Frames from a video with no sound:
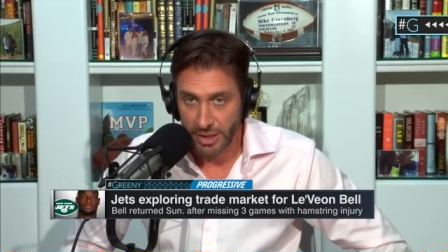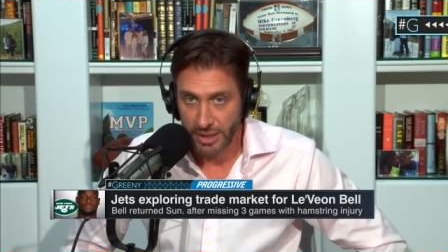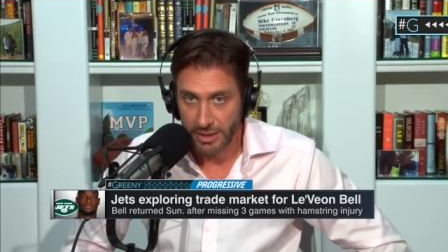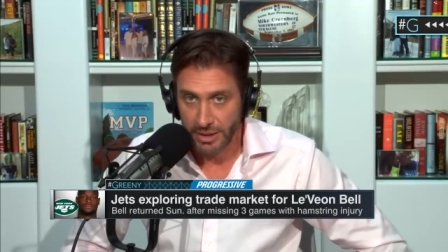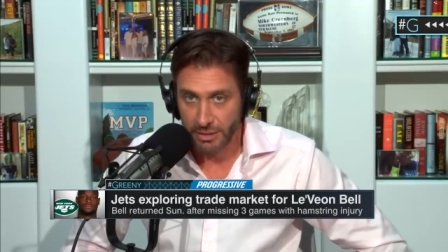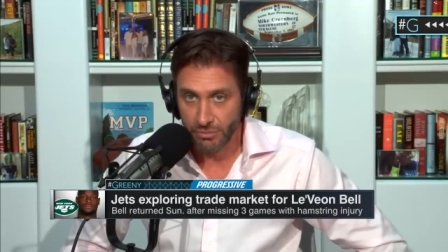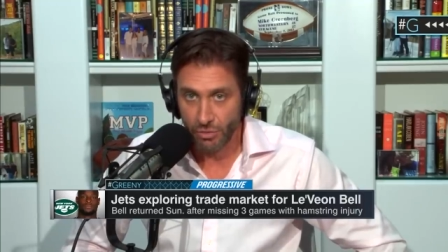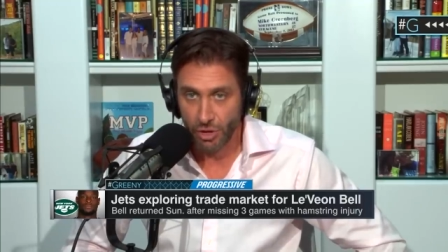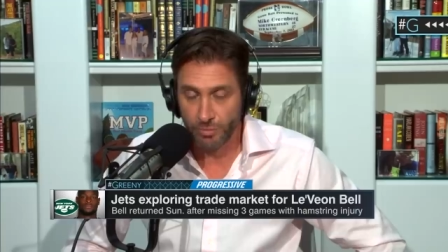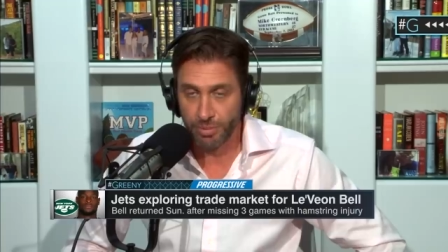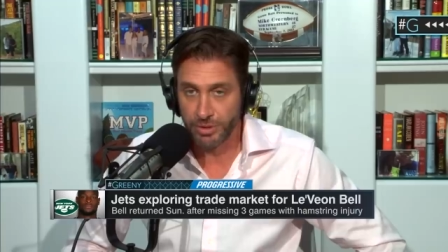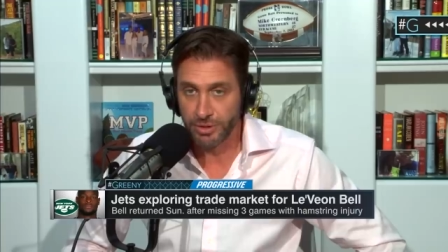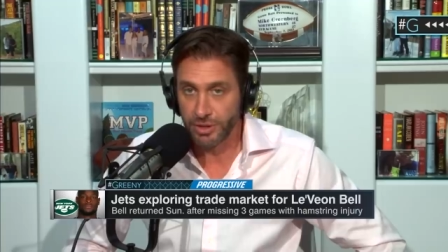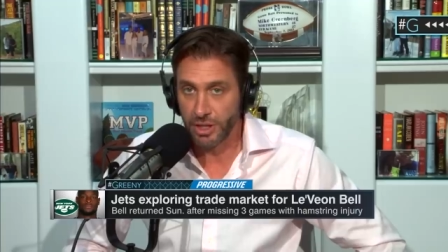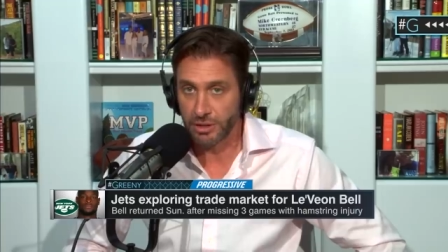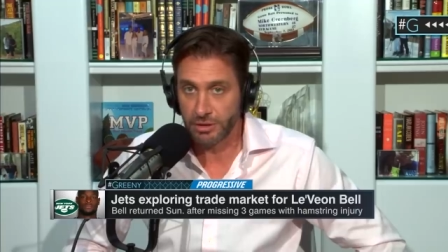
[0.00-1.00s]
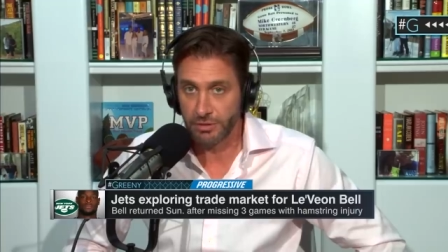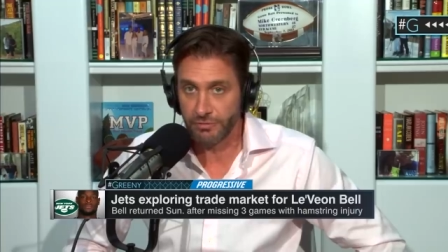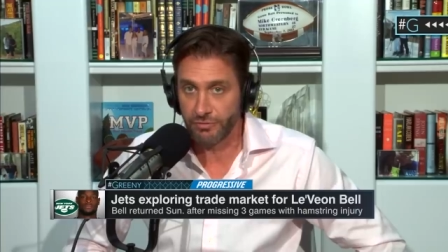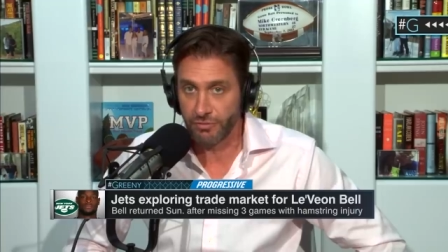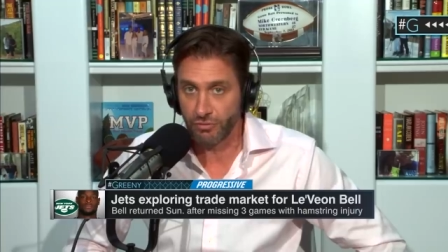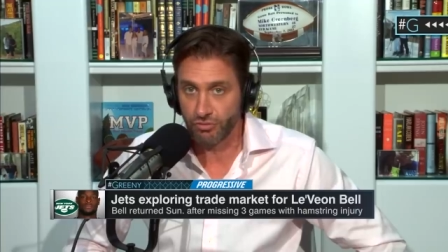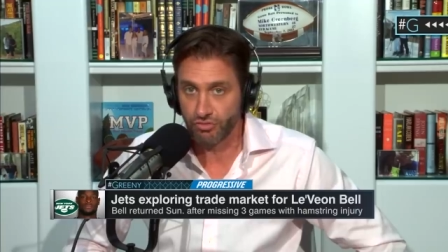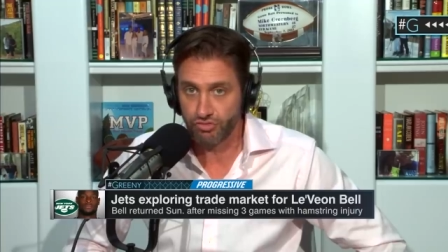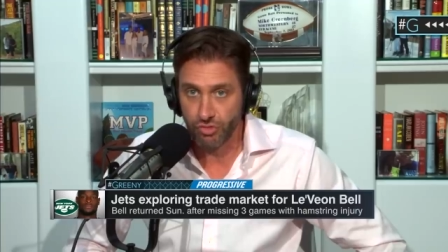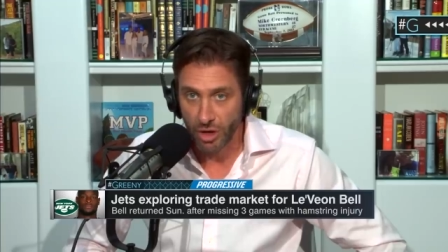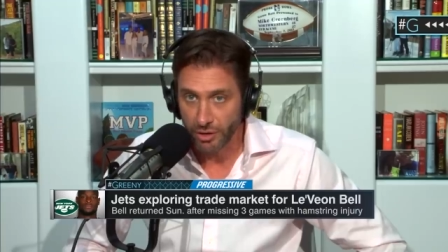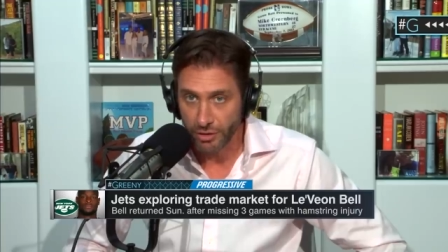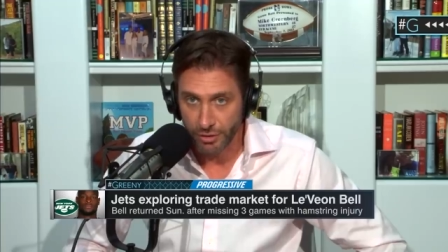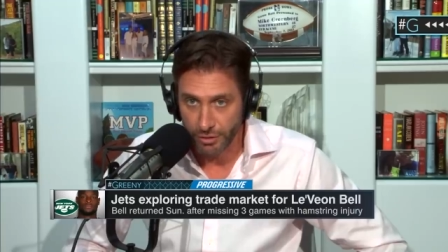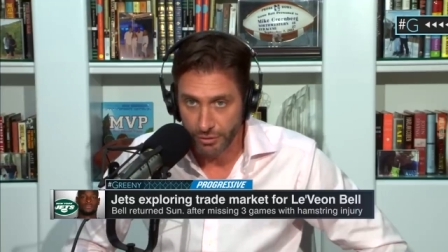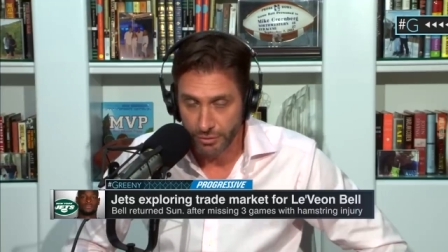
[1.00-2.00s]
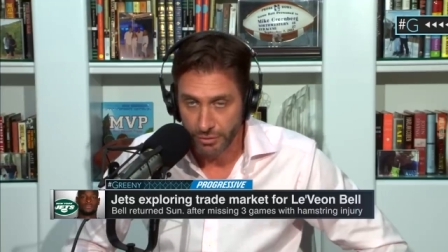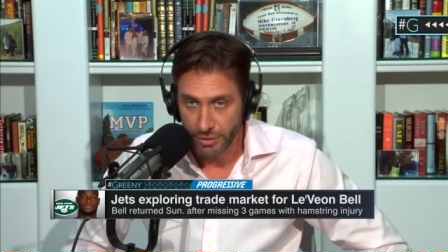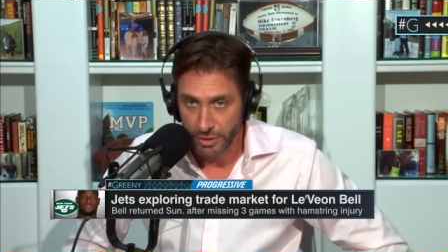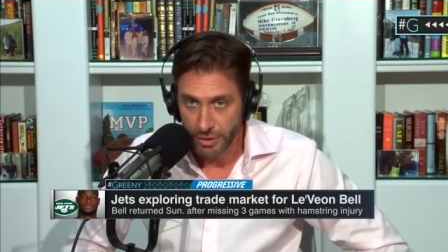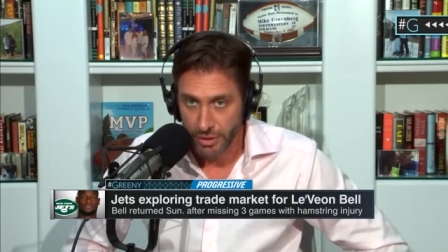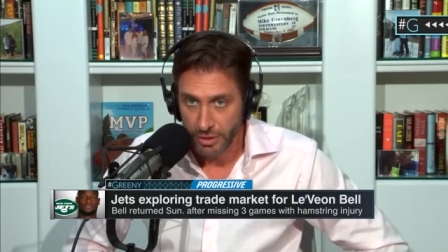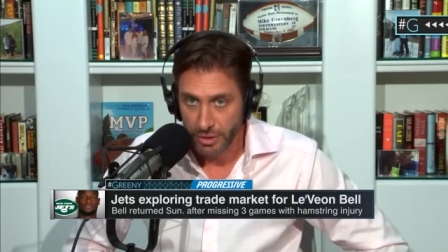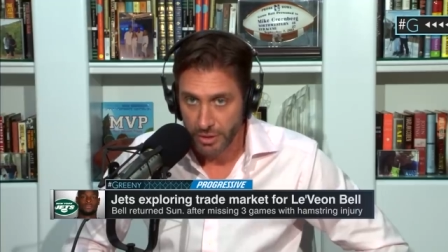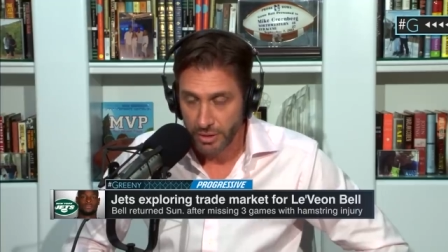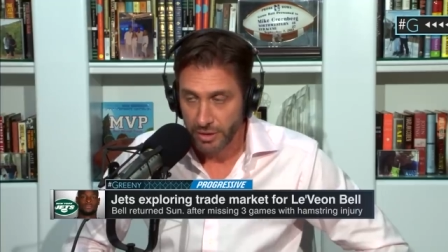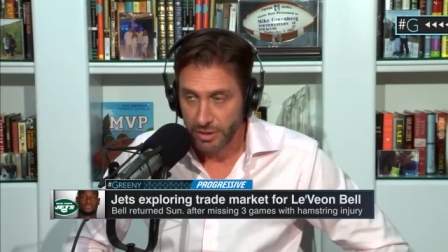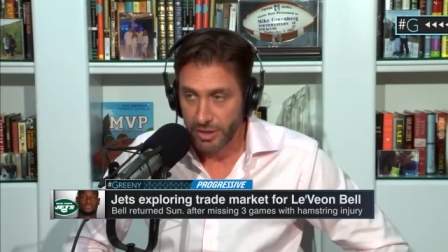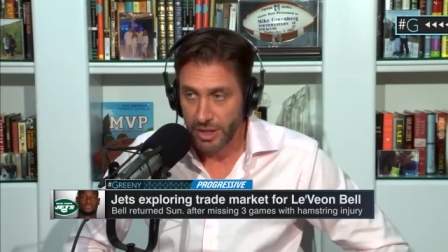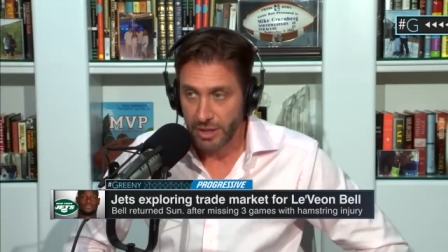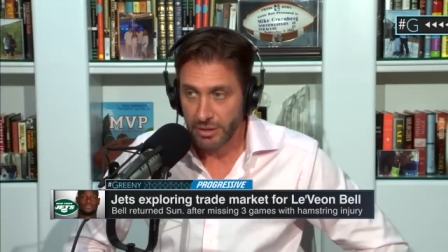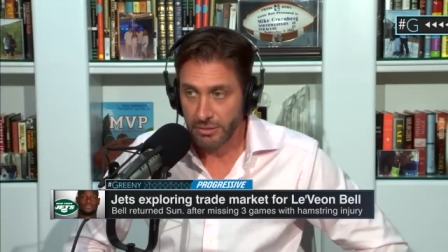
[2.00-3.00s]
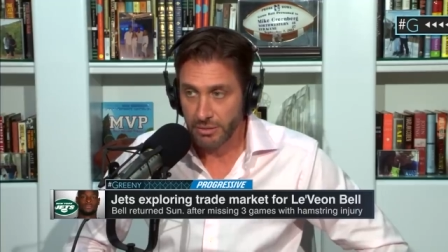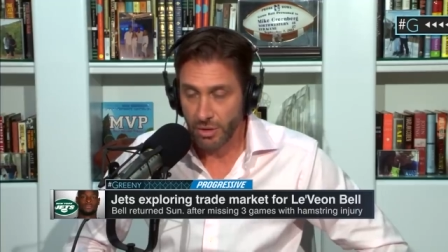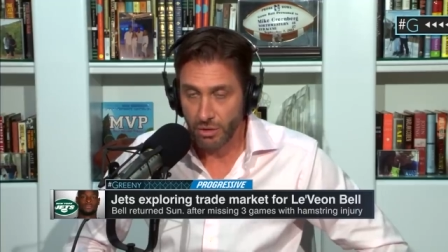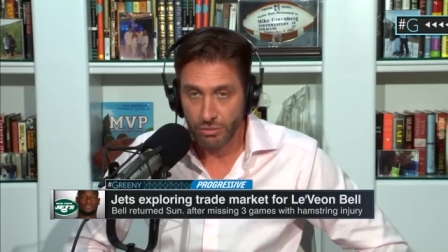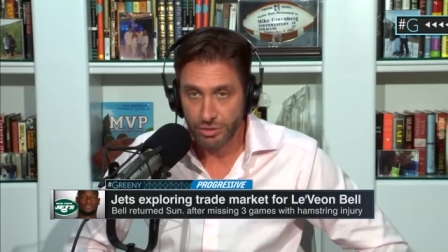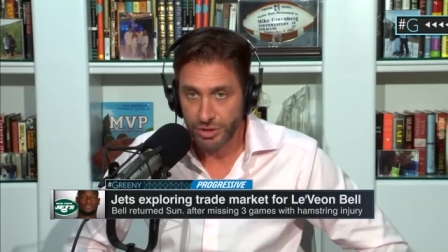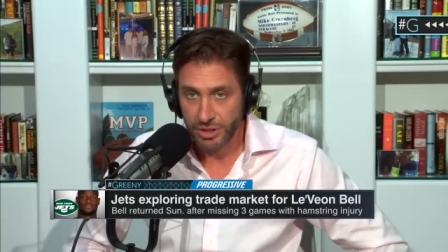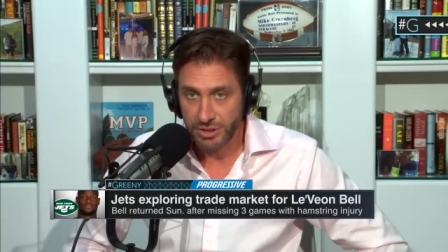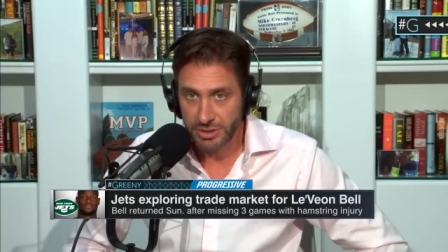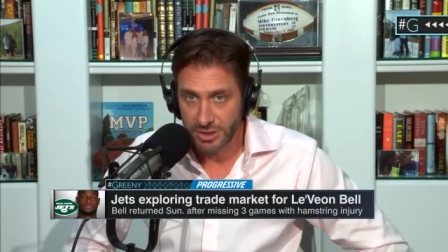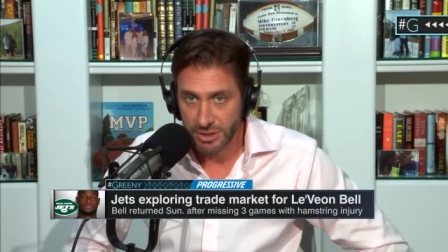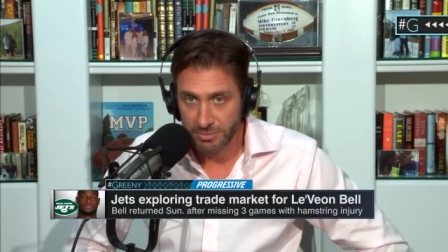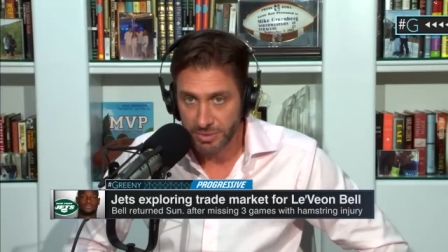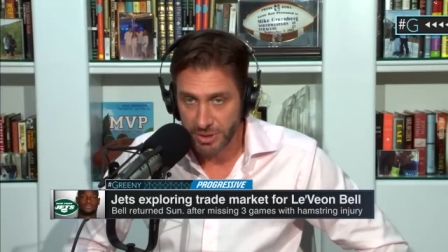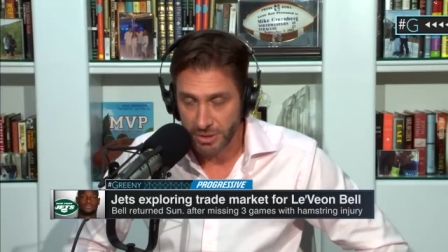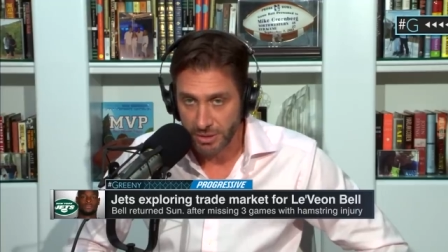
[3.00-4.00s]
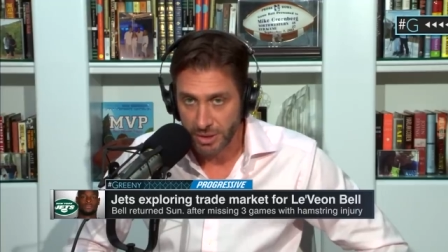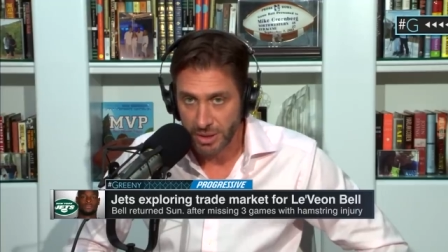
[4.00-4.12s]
and a more productive runner than OJ Simpson.